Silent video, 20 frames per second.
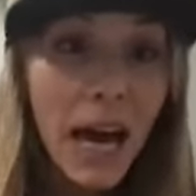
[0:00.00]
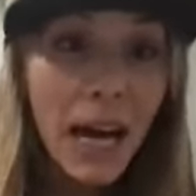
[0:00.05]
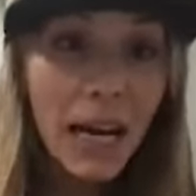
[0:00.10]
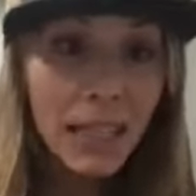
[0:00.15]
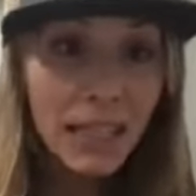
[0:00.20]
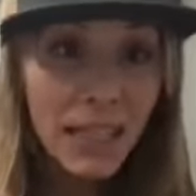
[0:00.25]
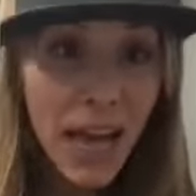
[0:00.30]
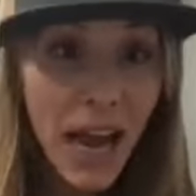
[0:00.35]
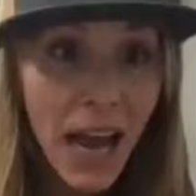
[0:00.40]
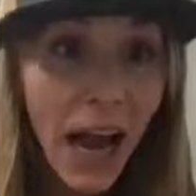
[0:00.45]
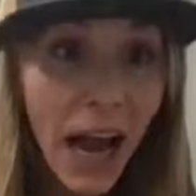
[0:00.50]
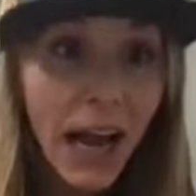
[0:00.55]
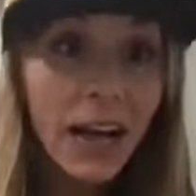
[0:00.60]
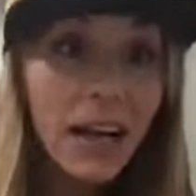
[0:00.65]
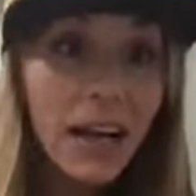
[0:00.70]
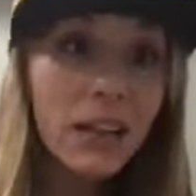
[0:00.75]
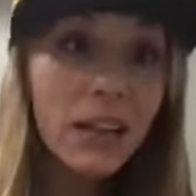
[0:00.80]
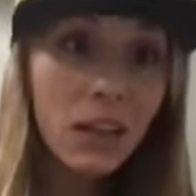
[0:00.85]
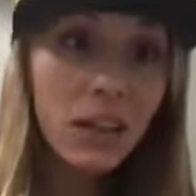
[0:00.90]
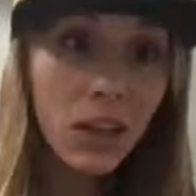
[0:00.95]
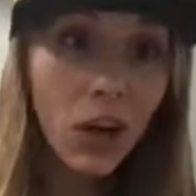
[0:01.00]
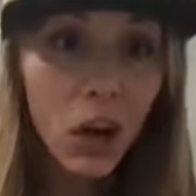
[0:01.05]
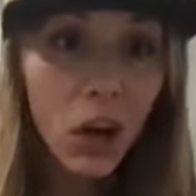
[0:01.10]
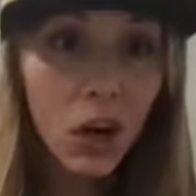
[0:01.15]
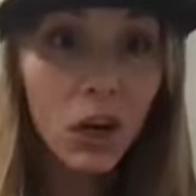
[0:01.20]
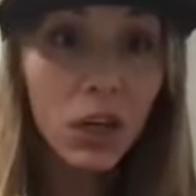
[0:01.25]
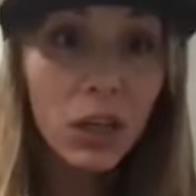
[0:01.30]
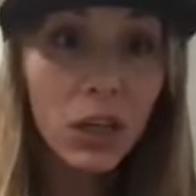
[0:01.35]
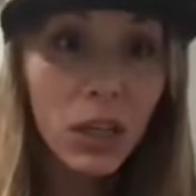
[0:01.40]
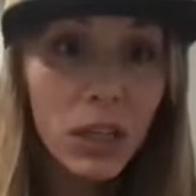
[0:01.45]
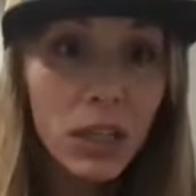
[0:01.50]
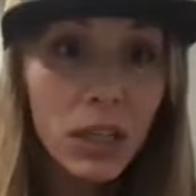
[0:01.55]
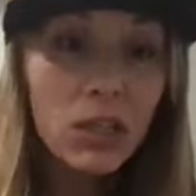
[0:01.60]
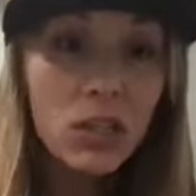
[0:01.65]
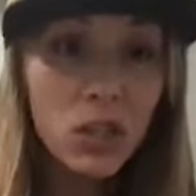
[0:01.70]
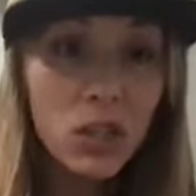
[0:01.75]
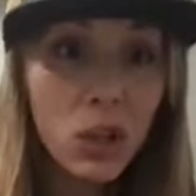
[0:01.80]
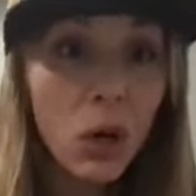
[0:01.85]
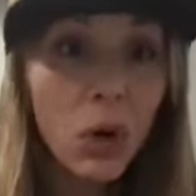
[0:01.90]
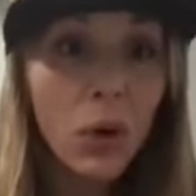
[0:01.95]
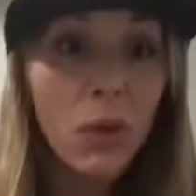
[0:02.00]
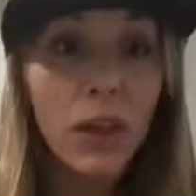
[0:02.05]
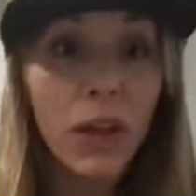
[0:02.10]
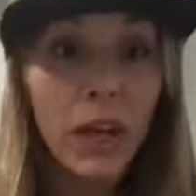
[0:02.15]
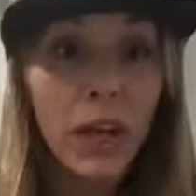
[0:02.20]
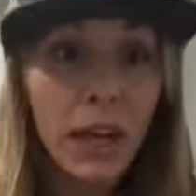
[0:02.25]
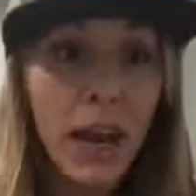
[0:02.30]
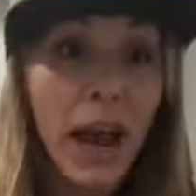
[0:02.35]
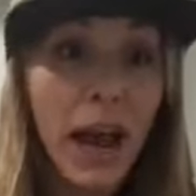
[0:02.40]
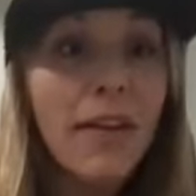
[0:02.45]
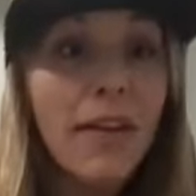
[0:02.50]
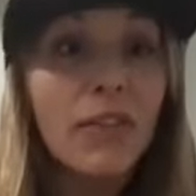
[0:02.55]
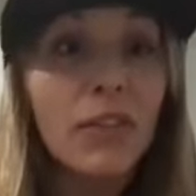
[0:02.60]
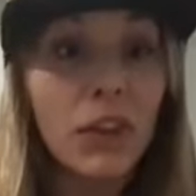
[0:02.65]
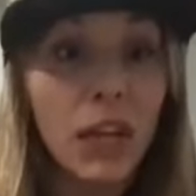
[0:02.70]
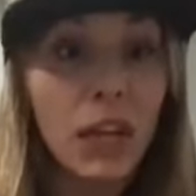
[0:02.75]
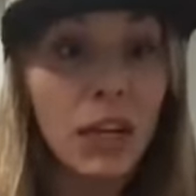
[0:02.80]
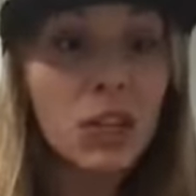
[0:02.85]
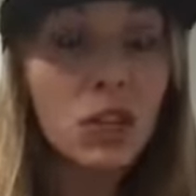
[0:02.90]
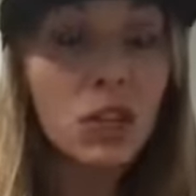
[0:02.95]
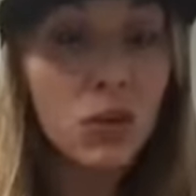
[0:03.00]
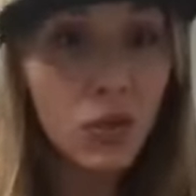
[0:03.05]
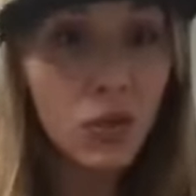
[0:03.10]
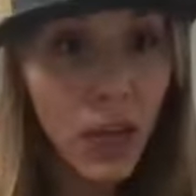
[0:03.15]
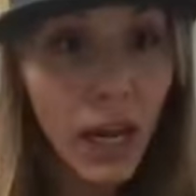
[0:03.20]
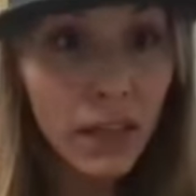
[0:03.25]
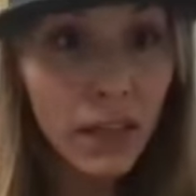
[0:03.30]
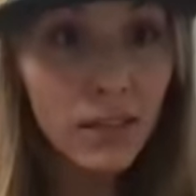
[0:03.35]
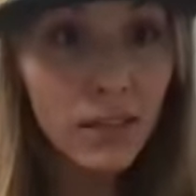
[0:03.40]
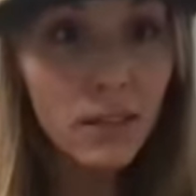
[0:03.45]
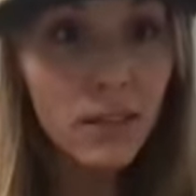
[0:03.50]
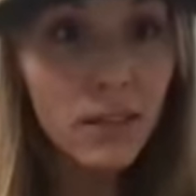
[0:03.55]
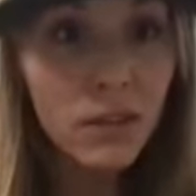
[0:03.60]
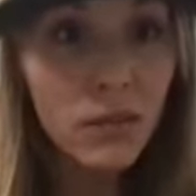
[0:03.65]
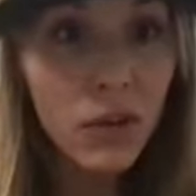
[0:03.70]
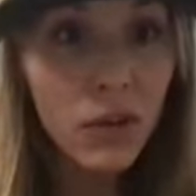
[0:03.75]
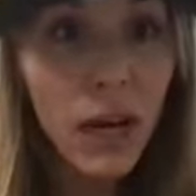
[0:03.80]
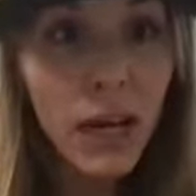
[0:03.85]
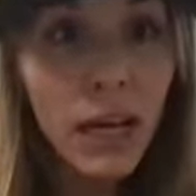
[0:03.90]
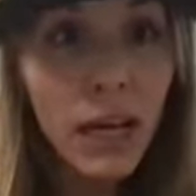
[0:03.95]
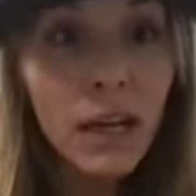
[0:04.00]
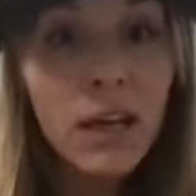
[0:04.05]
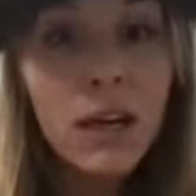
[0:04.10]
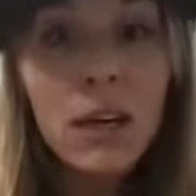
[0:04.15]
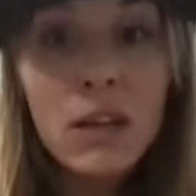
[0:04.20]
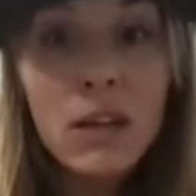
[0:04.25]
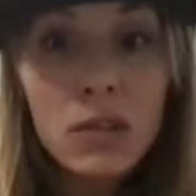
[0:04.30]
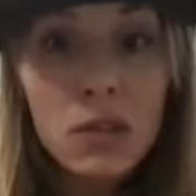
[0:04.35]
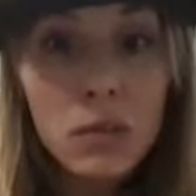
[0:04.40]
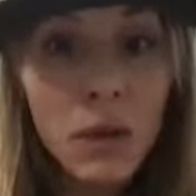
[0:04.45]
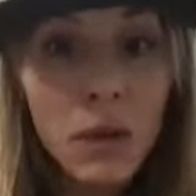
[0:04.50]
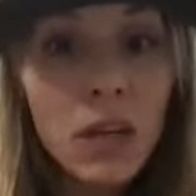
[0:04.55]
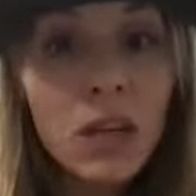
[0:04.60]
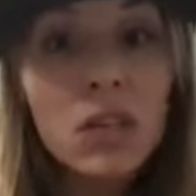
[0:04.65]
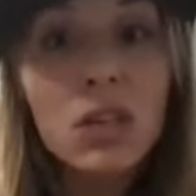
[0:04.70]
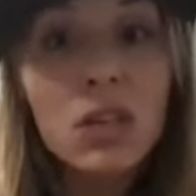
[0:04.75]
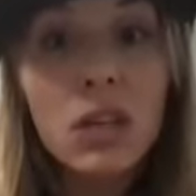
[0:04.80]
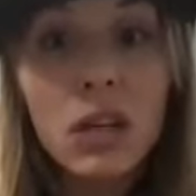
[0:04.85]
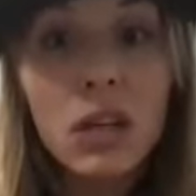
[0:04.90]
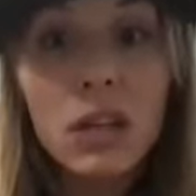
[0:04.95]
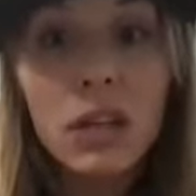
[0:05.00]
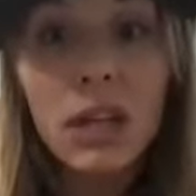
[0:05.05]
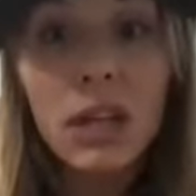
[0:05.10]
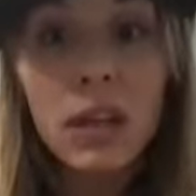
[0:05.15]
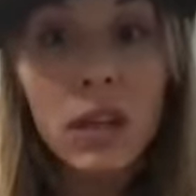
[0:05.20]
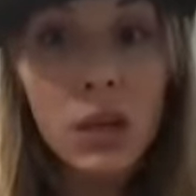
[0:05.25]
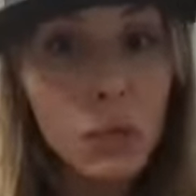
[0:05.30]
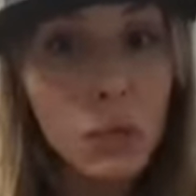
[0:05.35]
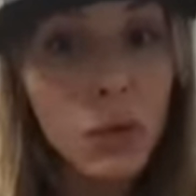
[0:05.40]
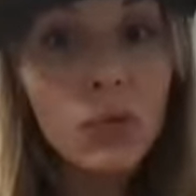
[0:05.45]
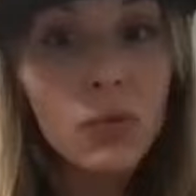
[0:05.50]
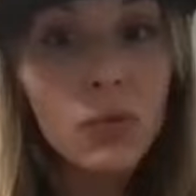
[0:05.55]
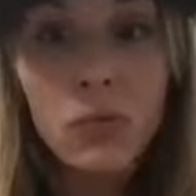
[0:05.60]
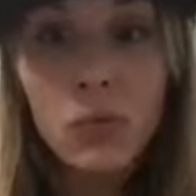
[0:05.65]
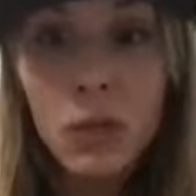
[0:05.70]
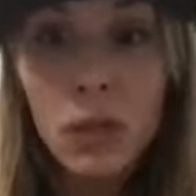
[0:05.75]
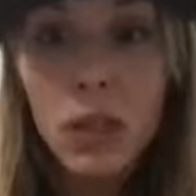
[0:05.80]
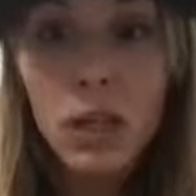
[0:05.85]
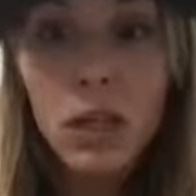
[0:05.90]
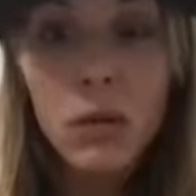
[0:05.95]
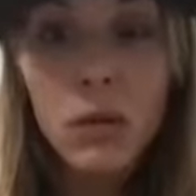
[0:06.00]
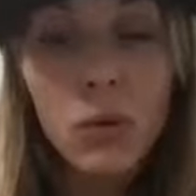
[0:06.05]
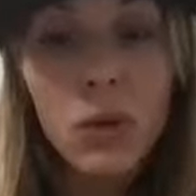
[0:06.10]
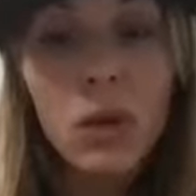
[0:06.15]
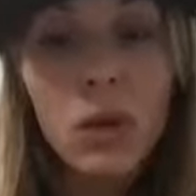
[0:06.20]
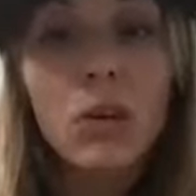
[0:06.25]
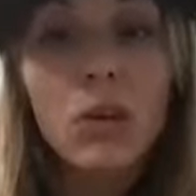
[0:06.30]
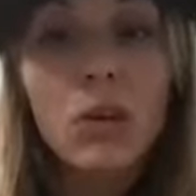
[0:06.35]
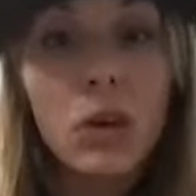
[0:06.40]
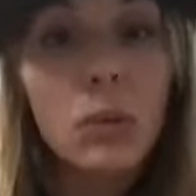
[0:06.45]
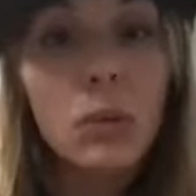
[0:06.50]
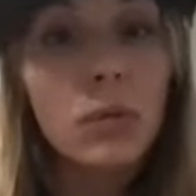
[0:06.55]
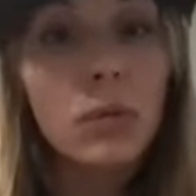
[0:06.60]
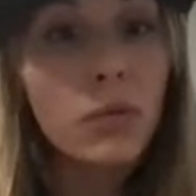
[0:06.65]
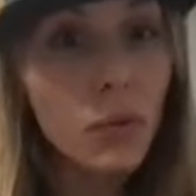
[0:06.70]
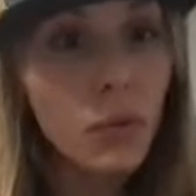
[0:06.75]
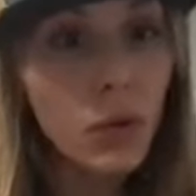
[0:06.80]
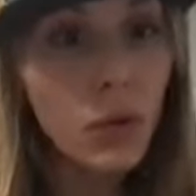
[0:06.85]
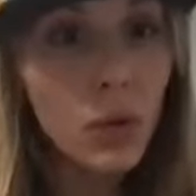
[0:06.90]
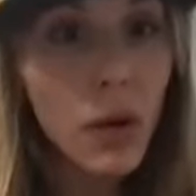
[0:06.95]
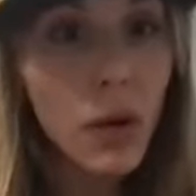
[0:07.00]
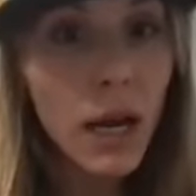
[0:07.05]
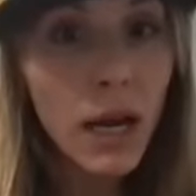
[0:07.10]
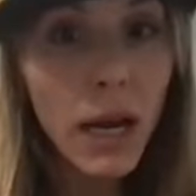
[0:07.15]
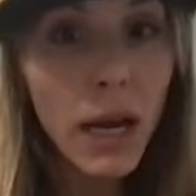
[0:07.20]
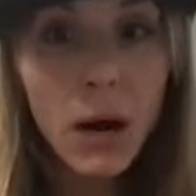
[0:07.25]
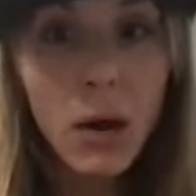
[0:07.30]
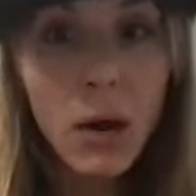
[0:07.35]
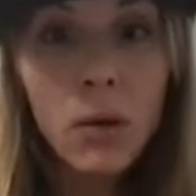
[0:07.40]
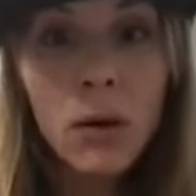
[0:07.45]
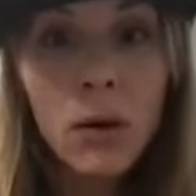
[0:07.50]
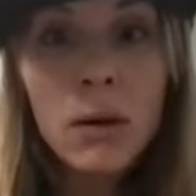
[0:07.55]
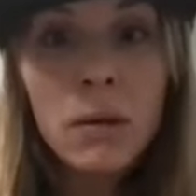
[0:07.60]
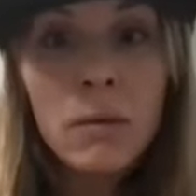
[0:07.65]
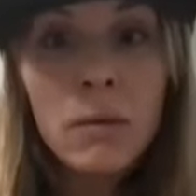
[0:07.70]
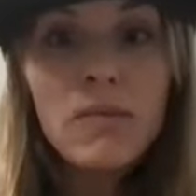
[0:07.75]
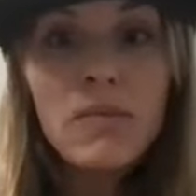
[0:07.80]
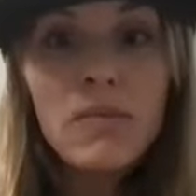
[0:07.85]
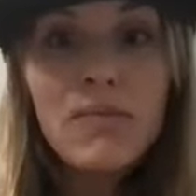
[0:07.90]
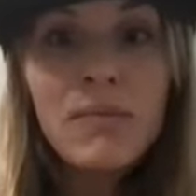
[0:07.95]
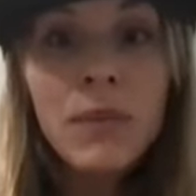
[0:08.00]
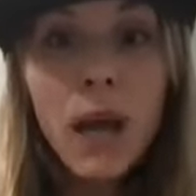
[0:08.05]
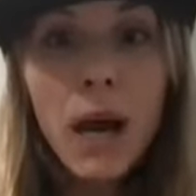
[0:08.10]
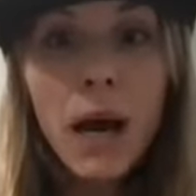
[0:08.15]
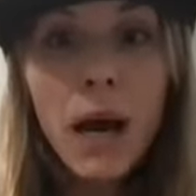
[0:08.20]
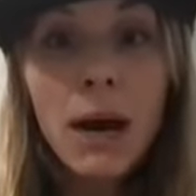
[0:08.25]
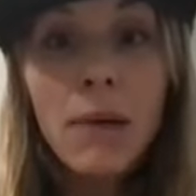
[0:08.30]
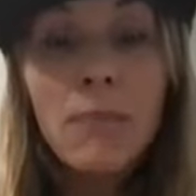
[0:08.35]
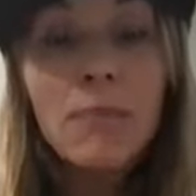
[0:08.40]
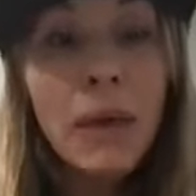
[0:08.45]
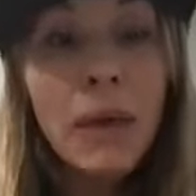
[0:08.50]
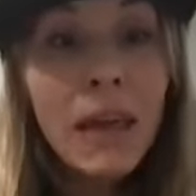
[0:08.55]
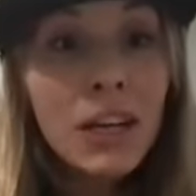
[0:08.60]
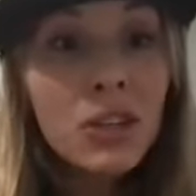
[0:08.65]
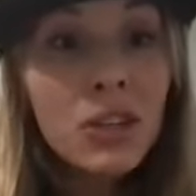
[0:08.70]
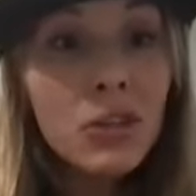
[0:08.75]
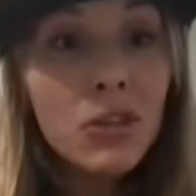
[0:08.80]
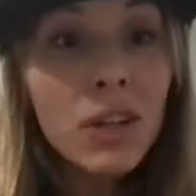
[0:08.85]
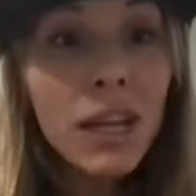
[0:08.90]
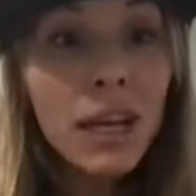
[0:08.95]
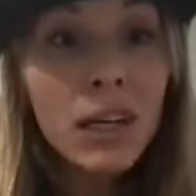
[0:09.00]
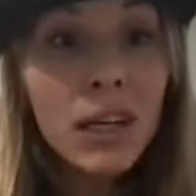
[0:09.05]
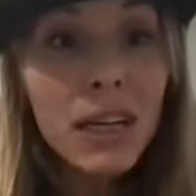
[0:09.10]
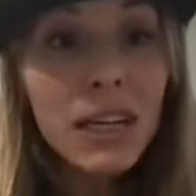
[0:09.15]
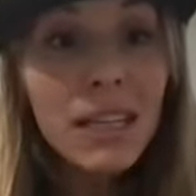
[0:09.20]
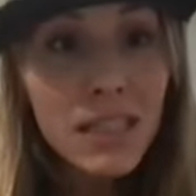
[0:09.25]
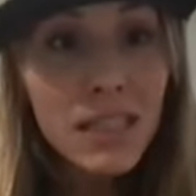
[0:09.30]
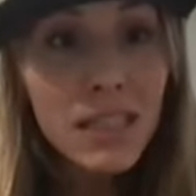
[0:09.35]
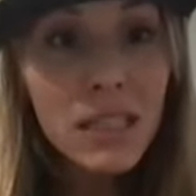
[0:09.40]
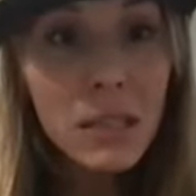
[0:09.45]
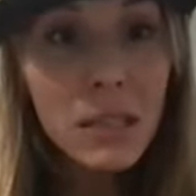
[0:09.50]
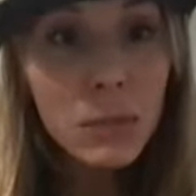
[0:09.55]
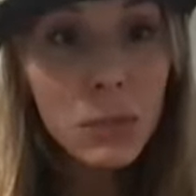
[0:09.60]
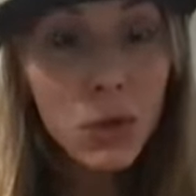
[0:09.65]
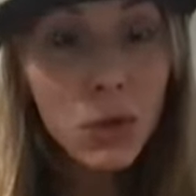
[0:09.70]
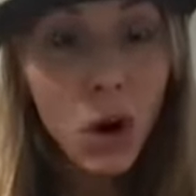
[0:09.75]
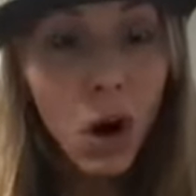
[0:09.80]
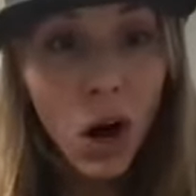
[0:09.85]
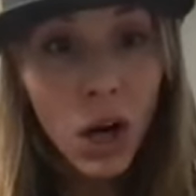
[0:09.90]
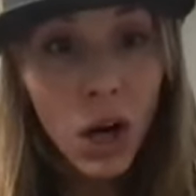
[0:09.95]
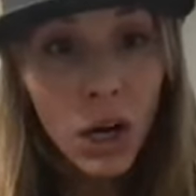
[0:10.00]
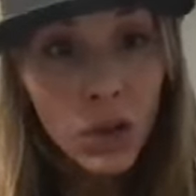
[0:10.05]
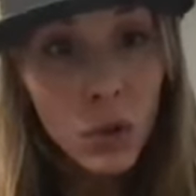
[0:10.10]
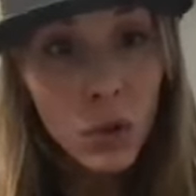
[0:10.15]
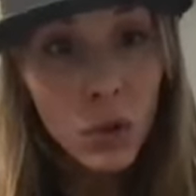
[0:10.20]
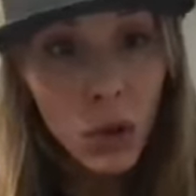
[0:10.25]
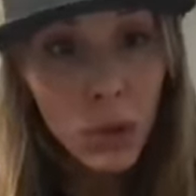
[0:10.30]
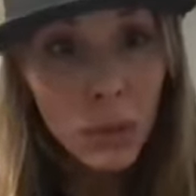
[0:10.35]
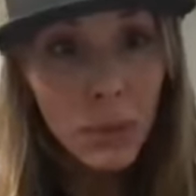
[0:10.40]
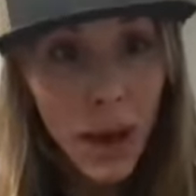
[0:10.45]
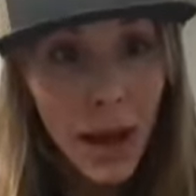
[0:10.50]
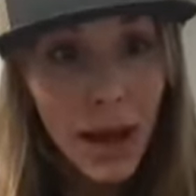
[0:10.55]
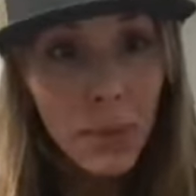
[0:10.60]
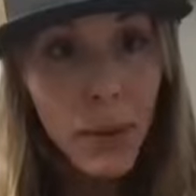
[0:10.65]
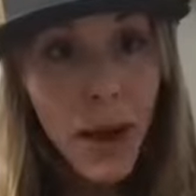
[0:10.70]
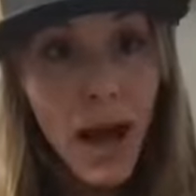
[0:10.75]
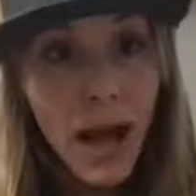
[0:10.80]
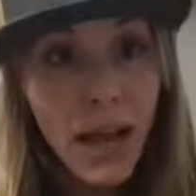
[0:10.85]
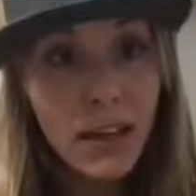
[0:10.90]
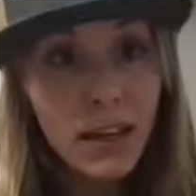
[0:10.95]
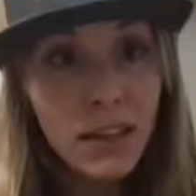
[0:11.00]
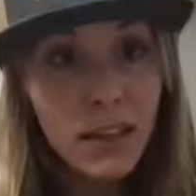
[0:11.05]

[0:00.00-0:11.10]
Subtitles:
attack the hard snow that an avalanche creates, right? So make sure that they're both in really good working order before you head out. Make sure they are accessible on your backpack,